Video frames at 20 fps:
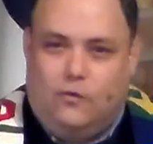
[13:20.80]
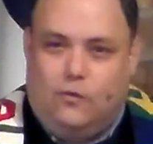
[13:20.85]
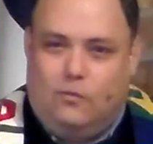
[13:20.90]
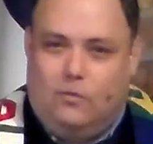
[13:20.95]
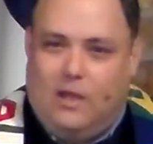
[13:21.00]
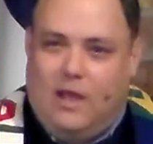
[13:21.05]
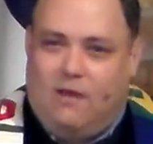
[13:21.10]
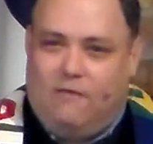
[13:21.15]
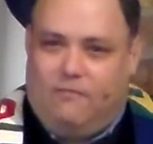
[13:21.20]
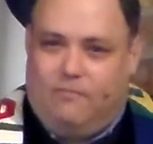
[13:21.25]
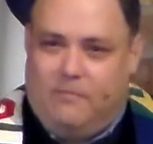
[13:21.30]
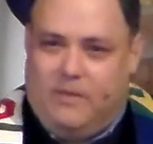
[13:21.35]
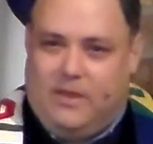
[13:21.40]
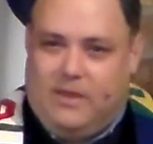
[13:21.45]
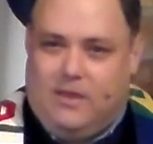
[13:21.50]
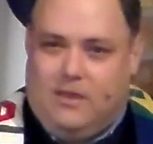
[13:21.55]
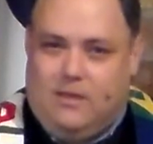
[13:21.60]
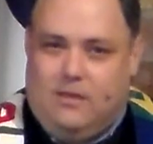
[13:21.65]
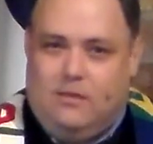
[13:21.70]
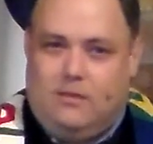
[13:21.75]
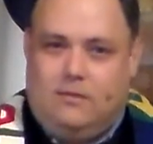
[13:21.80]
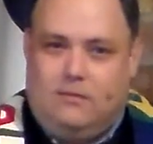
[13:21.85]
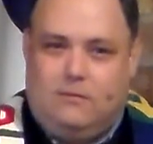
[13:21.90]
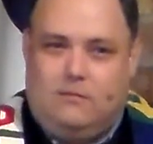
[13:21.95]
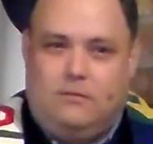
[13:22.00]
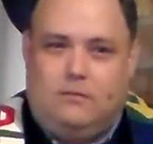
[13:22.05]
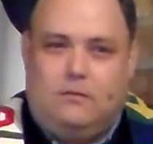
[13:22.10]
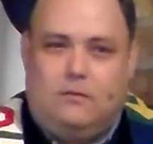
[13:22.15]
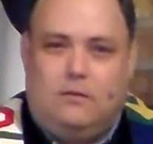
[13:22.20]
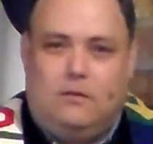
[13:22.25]
Do you love
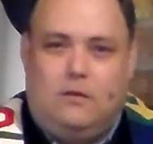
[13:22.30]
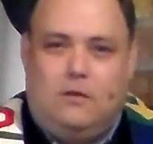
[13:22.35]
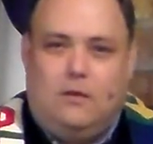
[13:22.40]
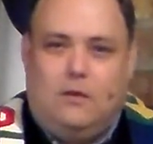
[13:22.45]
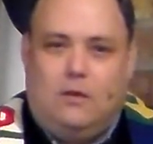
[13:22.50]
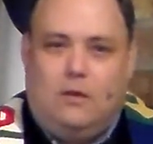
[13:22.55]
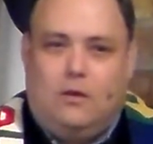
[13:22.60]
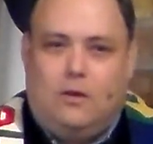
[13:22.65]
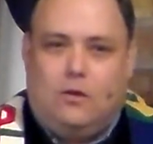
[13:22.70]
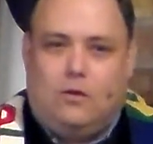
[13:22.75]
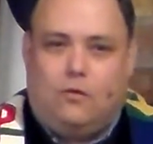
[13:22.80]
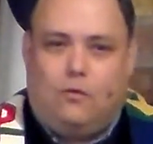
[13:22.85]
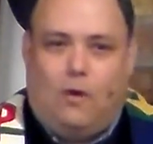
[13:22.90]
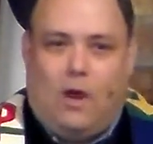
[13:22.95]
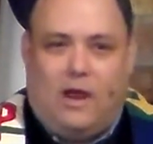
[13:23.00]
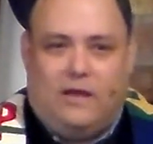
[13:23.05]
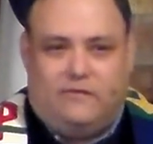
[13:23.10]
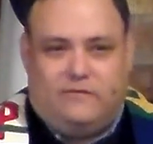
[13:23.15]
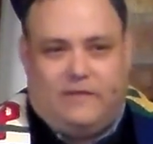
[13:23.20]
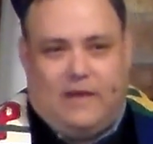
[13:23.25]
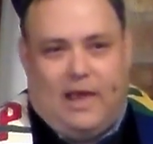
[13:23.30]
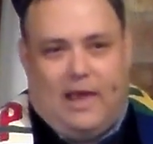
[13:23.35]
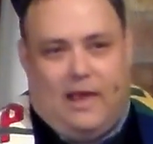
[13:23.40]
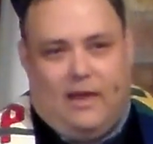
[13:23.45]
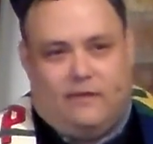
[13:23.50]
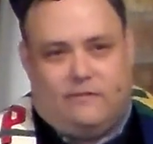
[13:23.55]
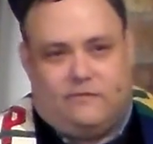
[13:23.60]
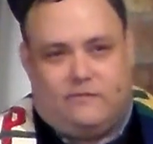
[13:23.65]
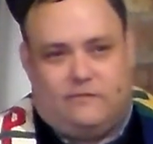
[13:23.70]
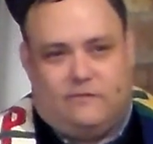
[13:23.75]
me? Christ
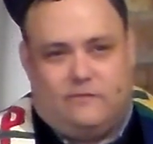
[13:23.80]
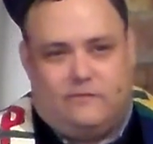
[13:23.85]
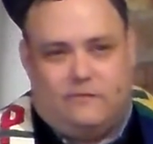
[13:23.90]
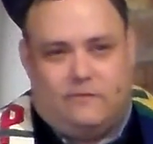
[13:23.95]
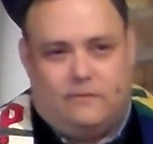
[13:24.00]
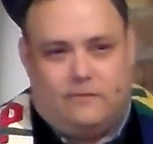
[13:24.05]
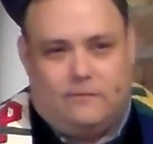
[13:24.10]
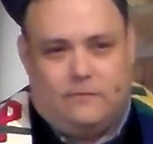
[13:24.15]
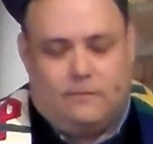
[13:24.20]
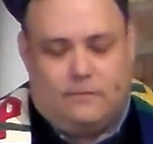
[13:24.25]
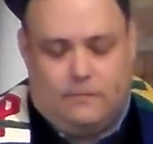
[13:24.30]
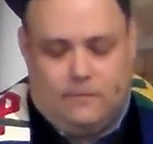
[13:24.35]
asks.